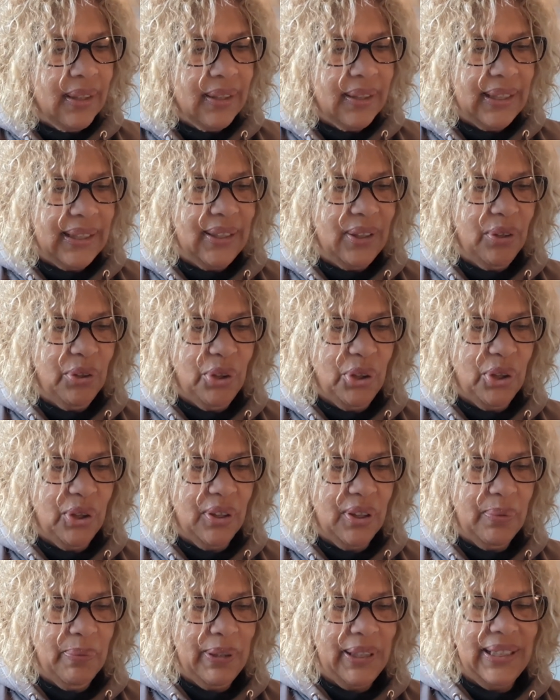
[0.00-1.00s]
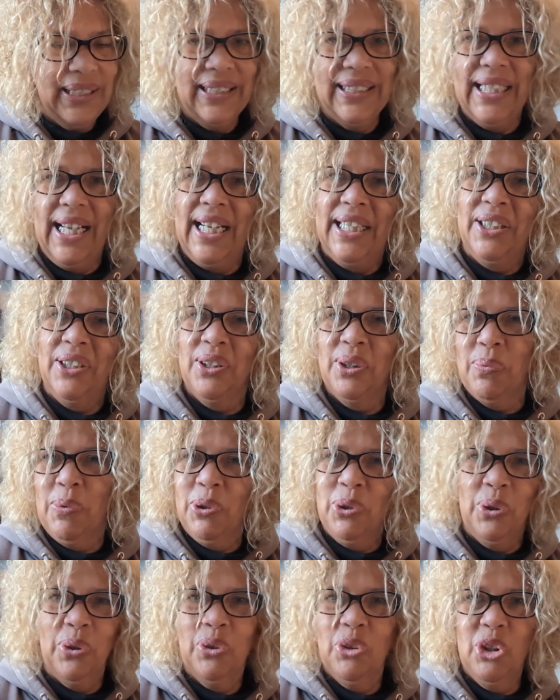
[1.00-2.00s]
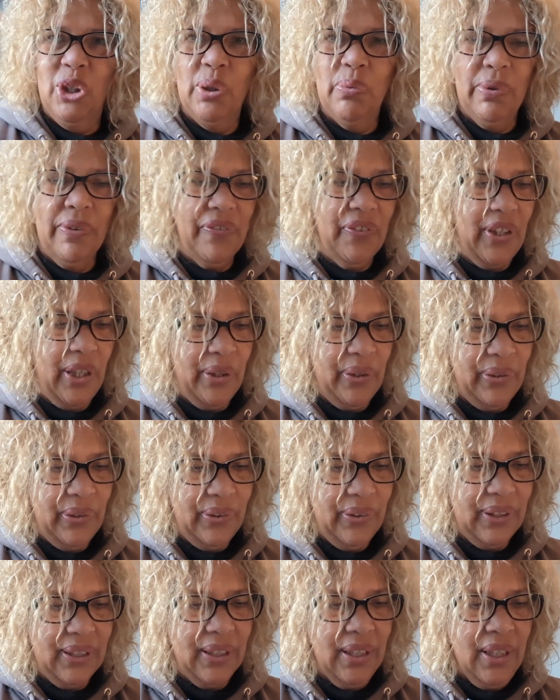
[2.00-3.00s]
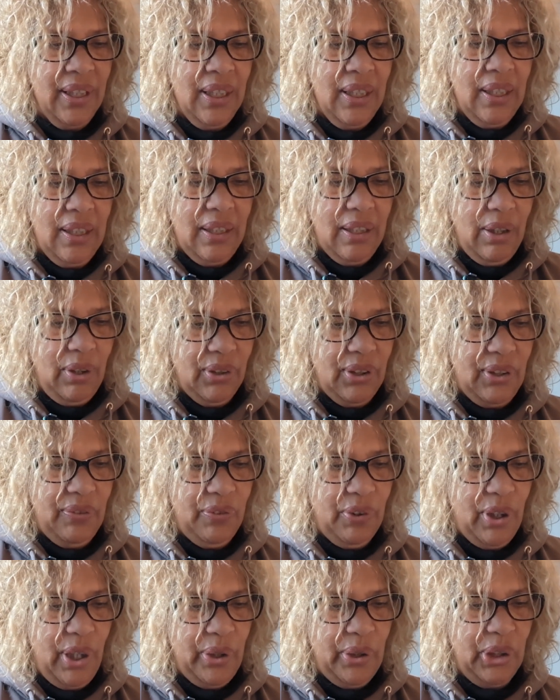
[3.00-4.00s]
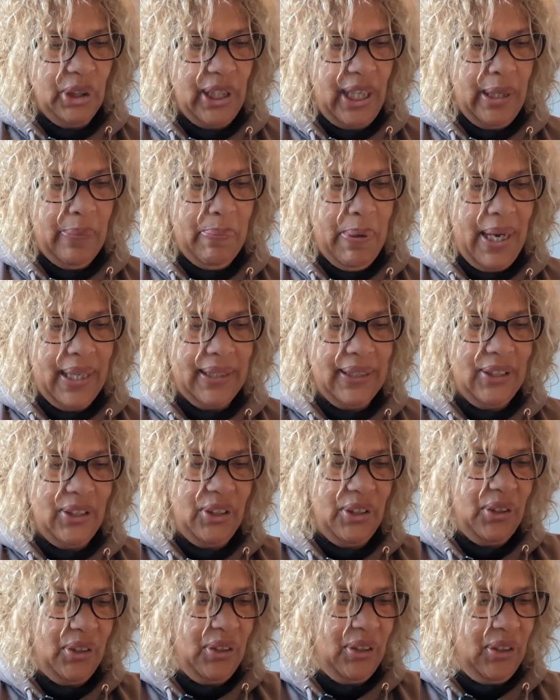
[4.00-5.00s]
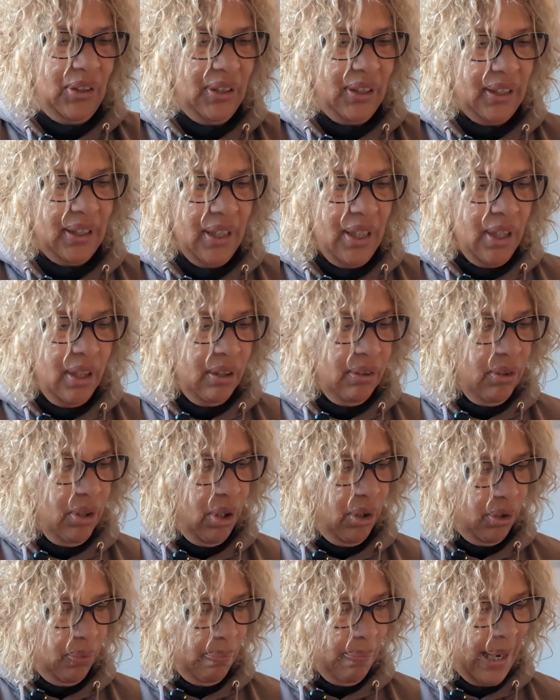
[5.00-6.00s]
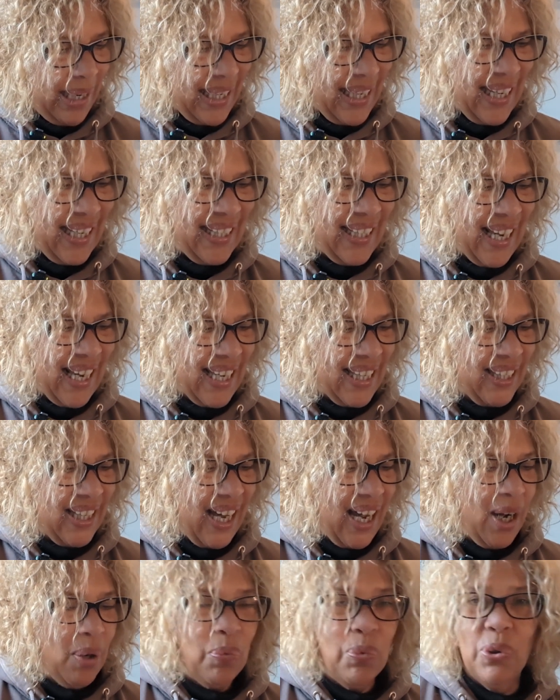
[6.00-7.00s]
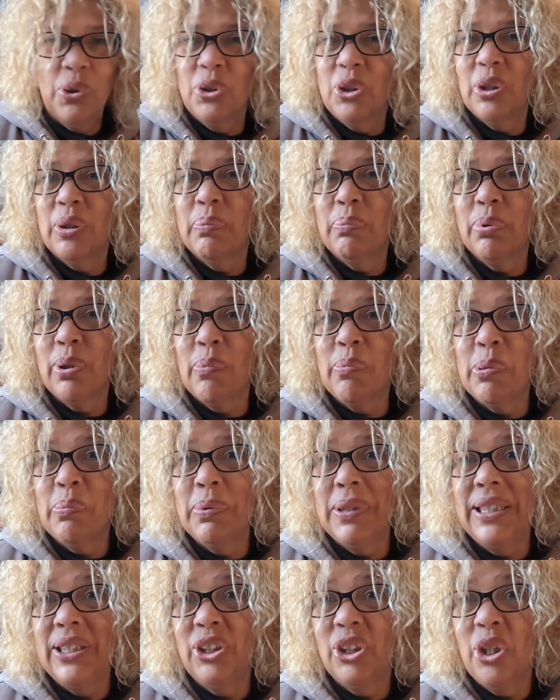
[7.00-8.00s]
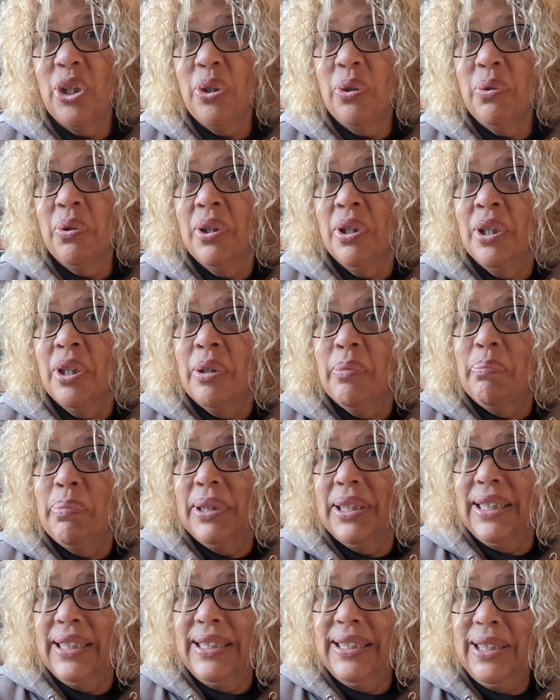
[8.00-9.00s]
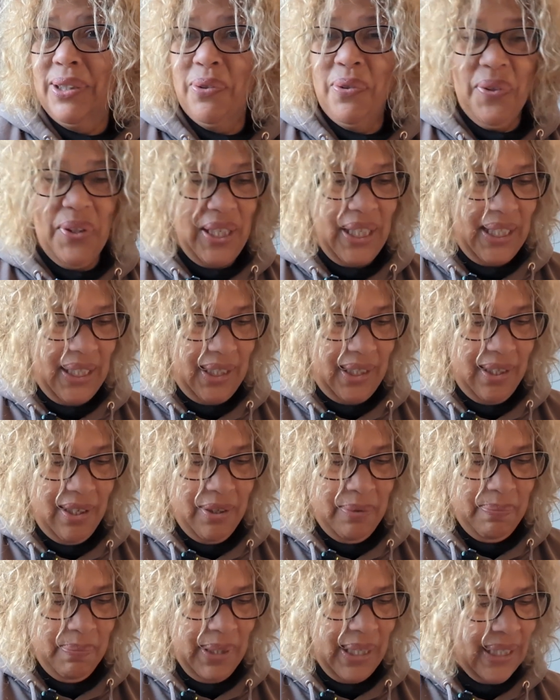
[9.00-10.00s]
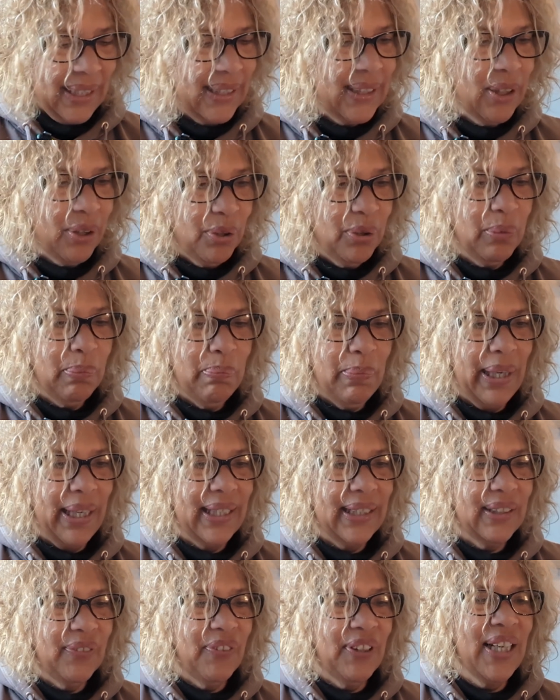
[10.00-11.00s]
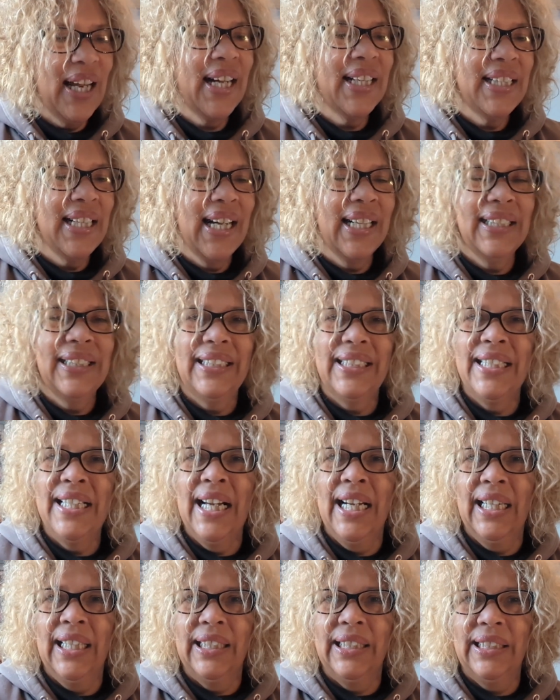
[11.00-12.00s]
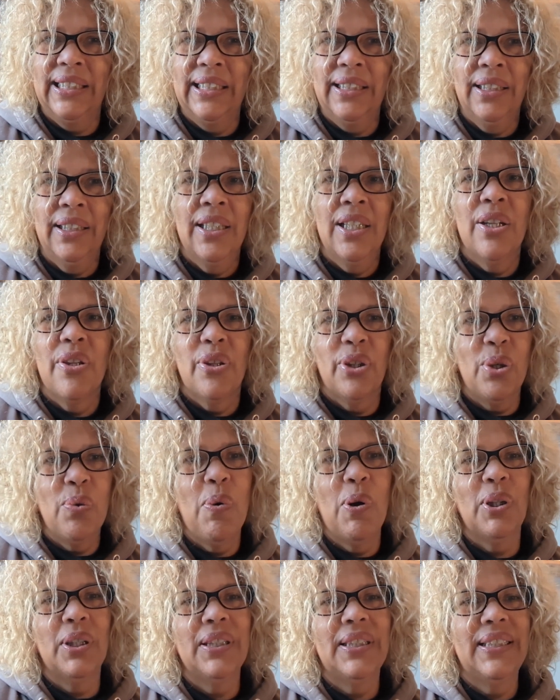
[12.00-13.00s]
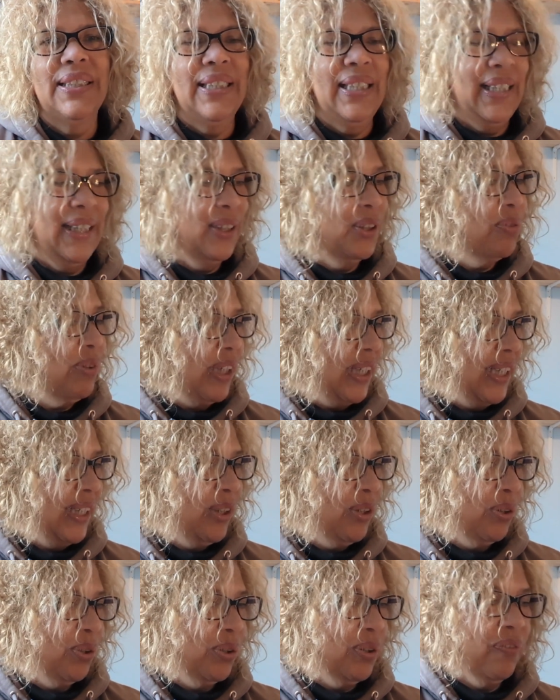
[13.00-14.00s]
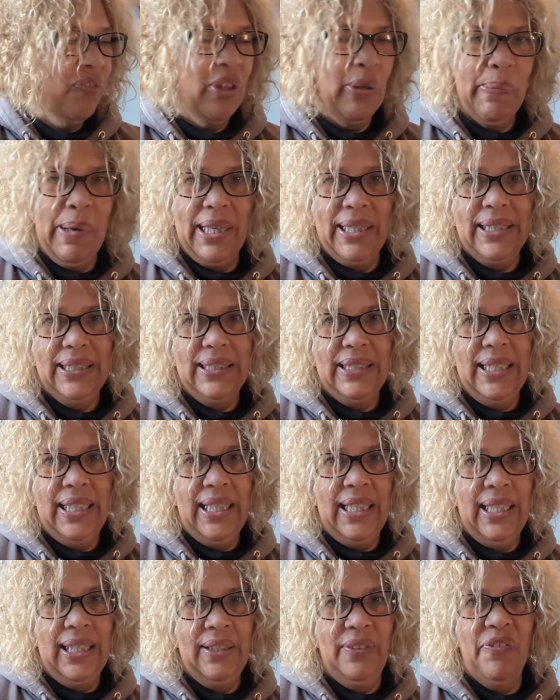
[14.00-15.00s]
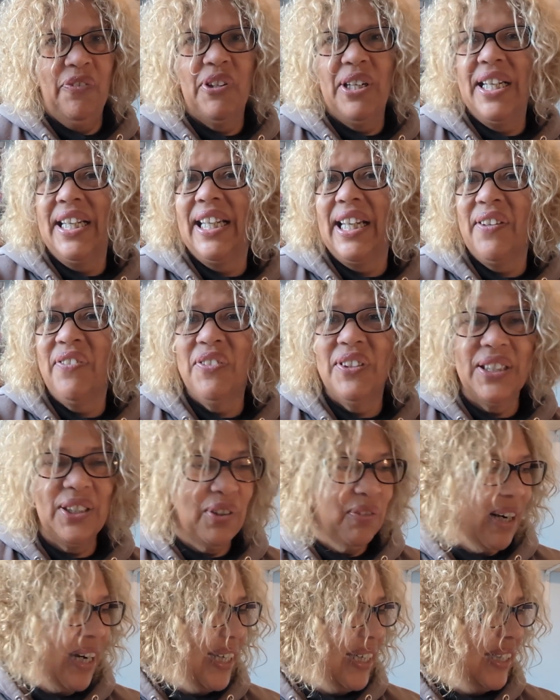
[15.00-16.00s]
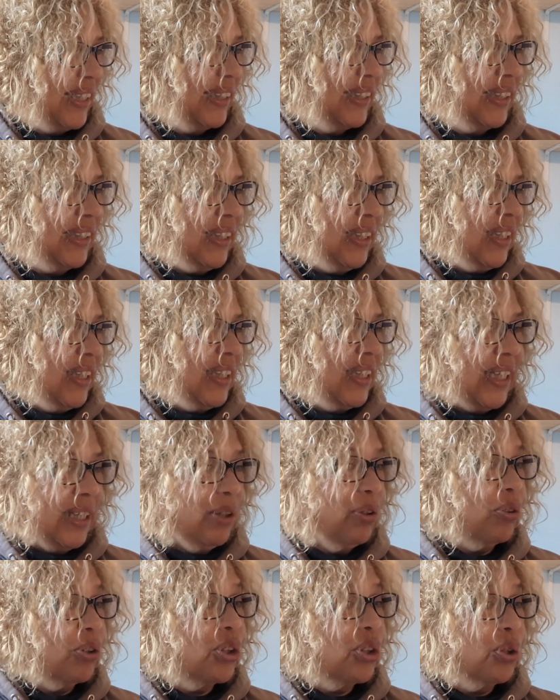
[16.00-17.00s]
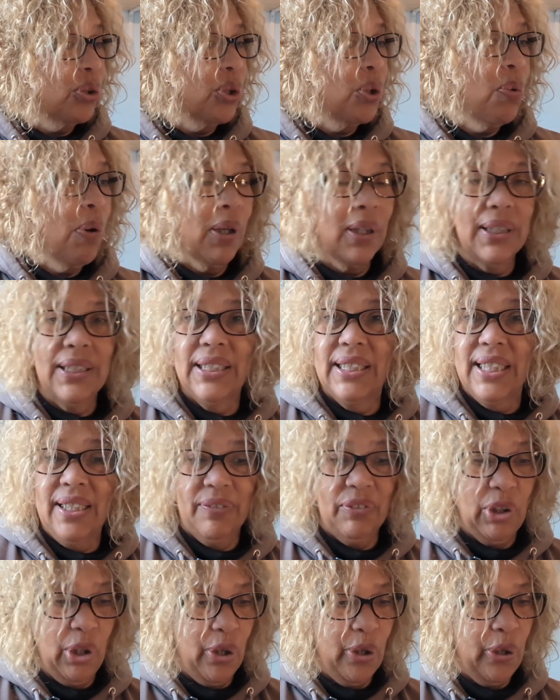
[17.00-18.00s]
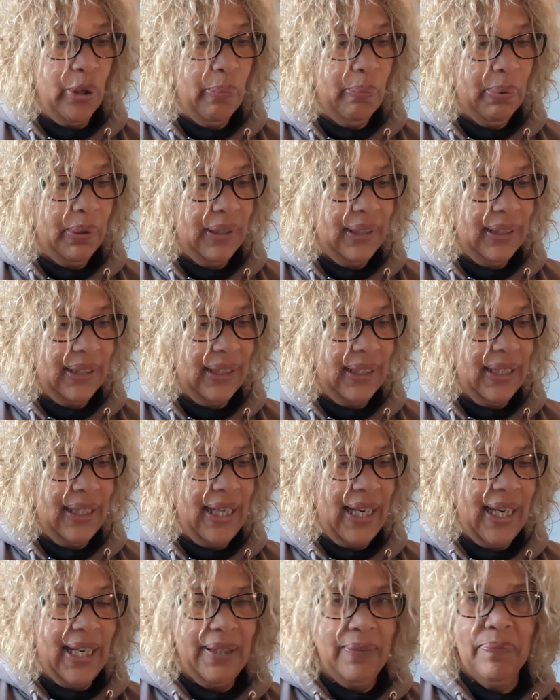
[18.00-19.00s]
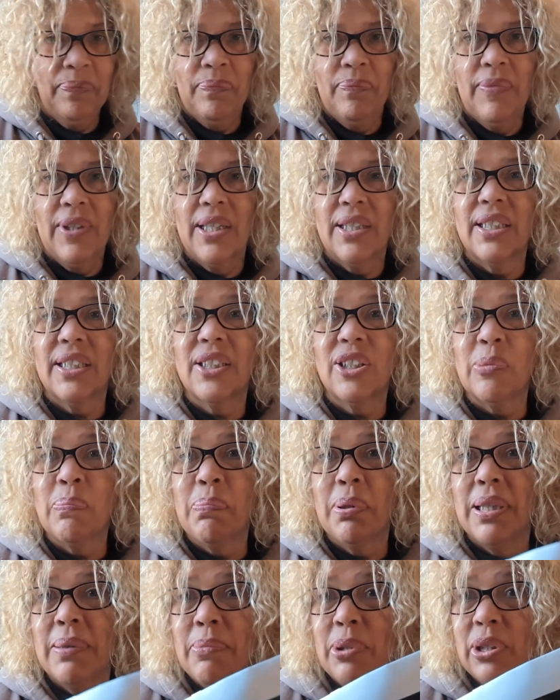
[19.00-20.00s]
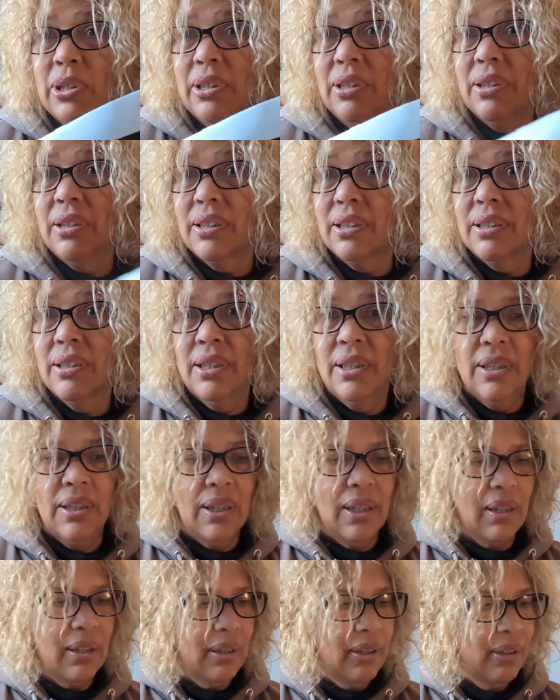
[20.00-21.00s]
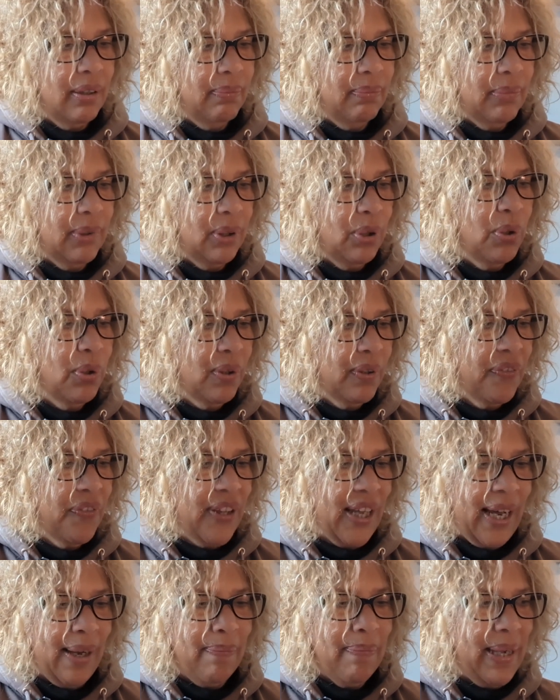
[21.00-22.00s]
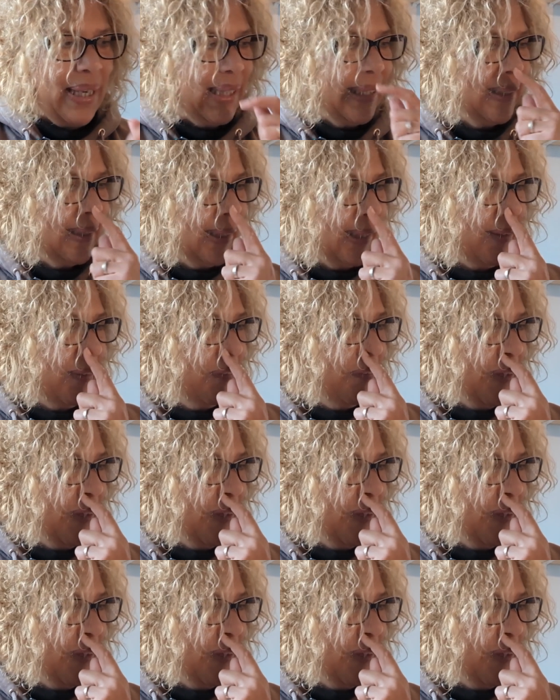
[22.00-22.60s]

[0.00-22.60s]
discussions with designers, one or two of those. Lots of crochet patterns, not many in there that I would probably do, but I still think it's a good mix. For $9.99, the quality is really good of the magazine. The free gift's great. It looks good quality. I've not opened it yet. The supplement, all of that makes it